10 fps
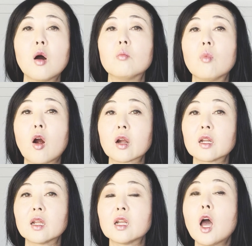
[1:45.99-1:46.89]

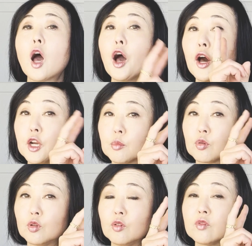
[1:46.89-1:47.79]
marketed
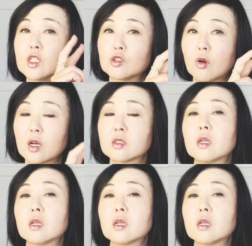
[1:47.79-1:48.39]
unapproved drugs.